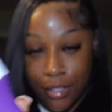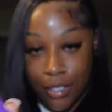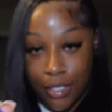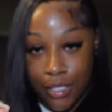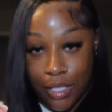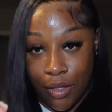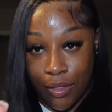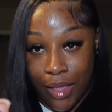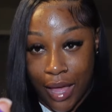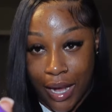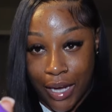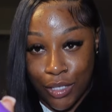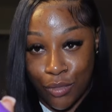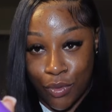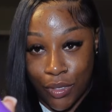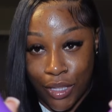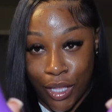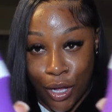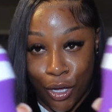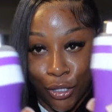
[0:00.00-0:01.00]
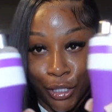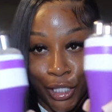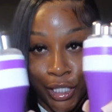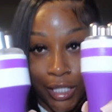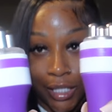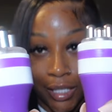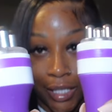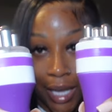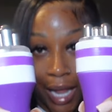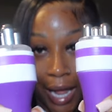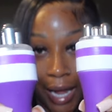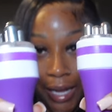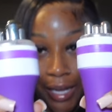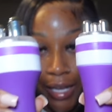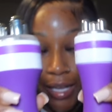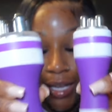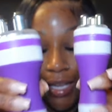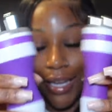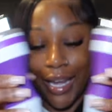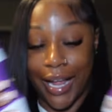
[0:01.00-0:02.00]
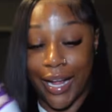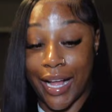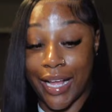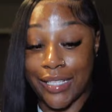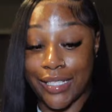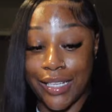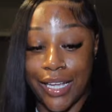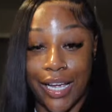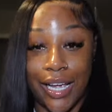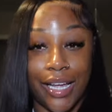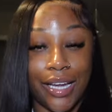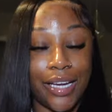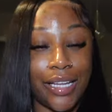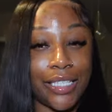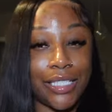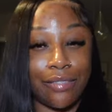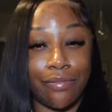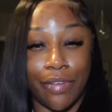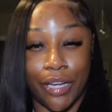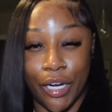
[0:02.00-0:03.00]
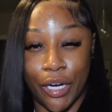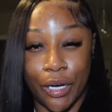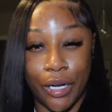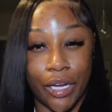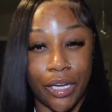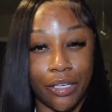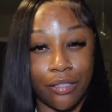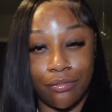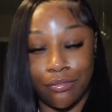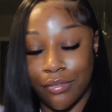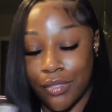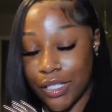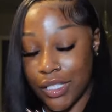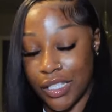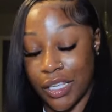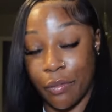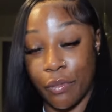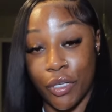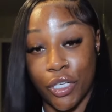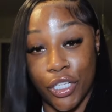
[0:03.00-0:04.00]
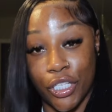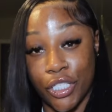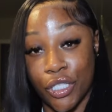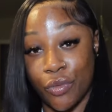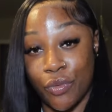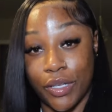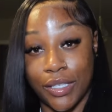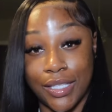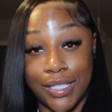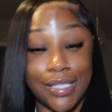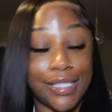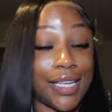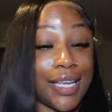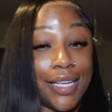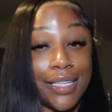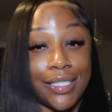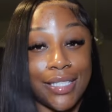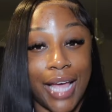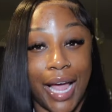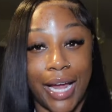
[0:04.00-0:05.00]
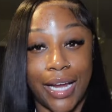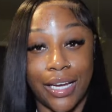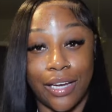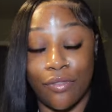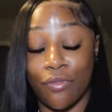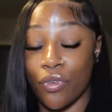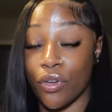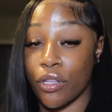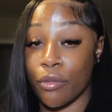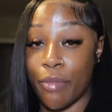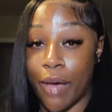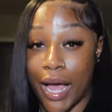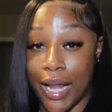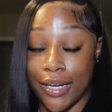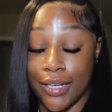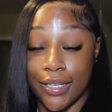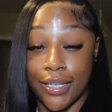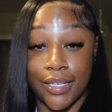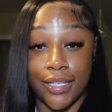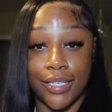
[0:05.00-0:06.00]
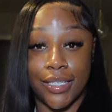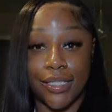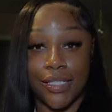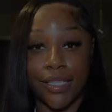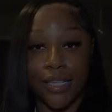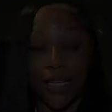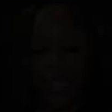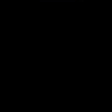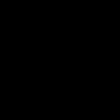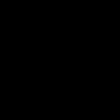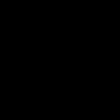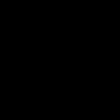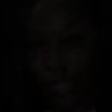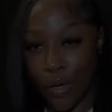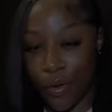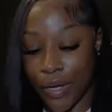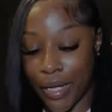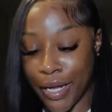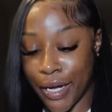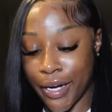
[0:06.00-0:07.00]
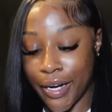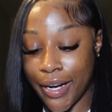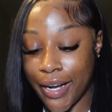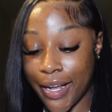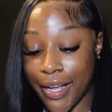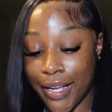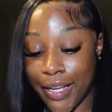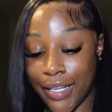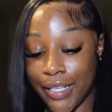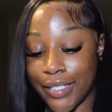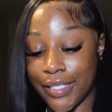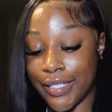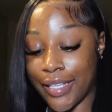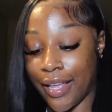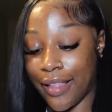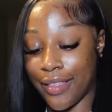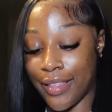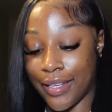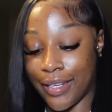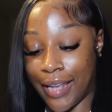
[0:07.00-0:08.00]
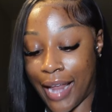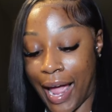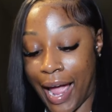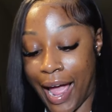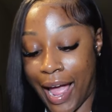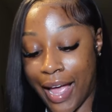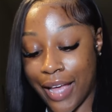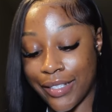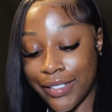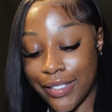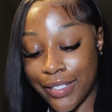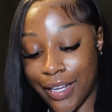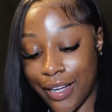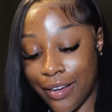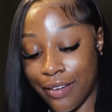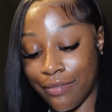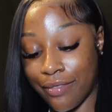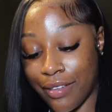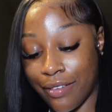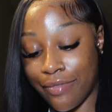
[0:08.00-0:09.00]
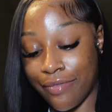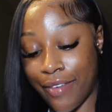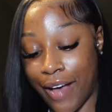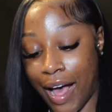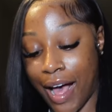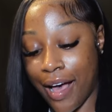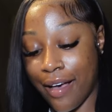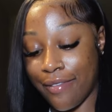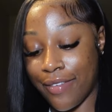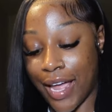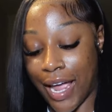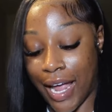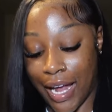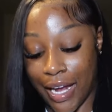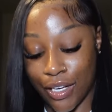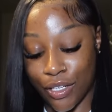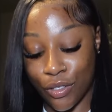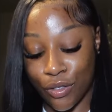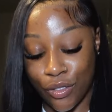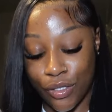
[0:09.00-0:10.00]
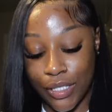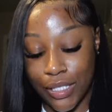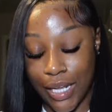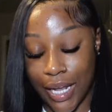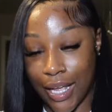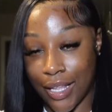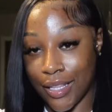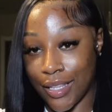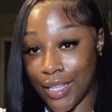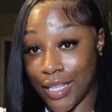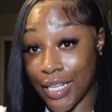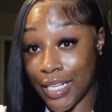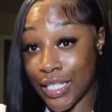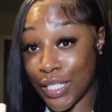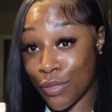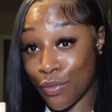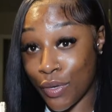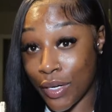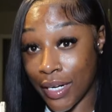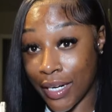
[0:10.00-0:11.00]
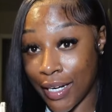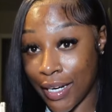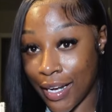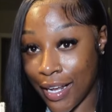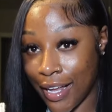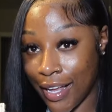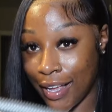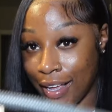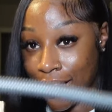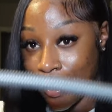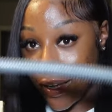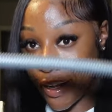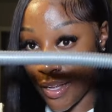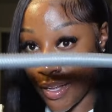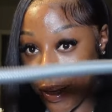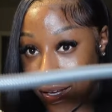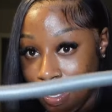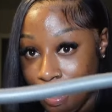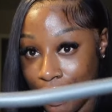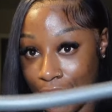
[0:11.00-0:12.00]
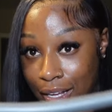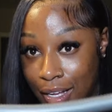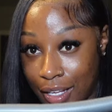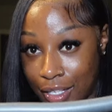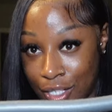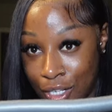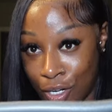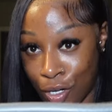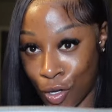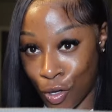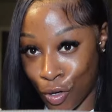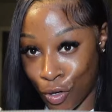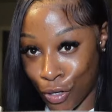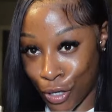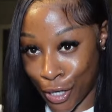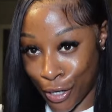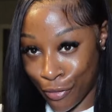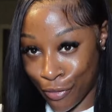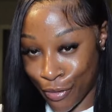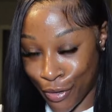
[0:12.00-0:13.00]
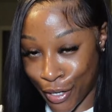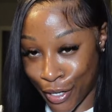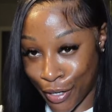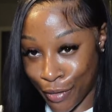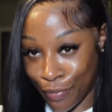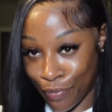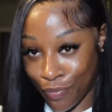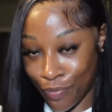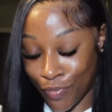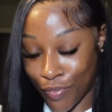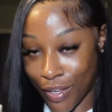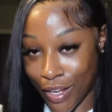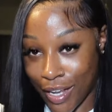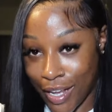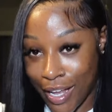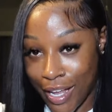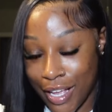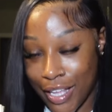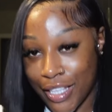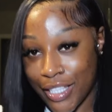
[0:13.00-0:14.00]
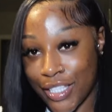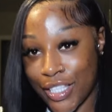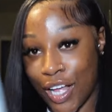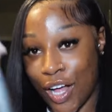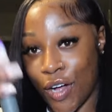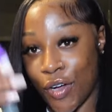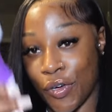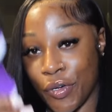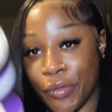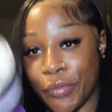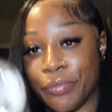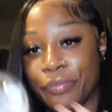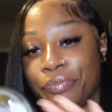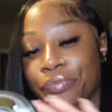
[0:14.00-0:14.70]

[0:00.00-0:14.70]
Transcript: So that is what those look like. And like I said, it's very similar to what the skin tightening for the body does. So here is the last of the 5 handles, and this one is a little different. So